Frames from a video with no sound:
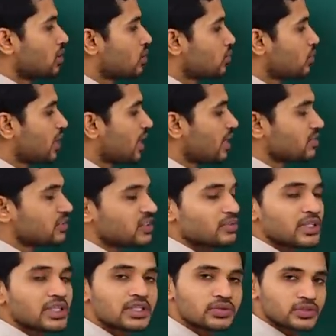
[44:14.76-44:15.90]
to behave
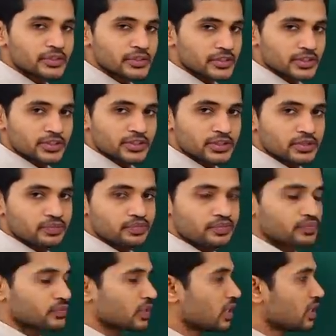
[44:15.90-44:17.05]
similar to this system,
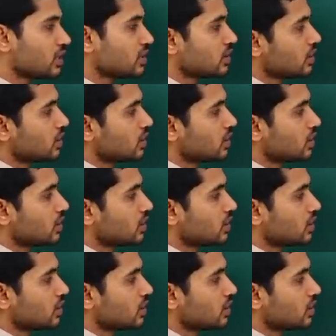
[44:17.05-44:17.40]
clear.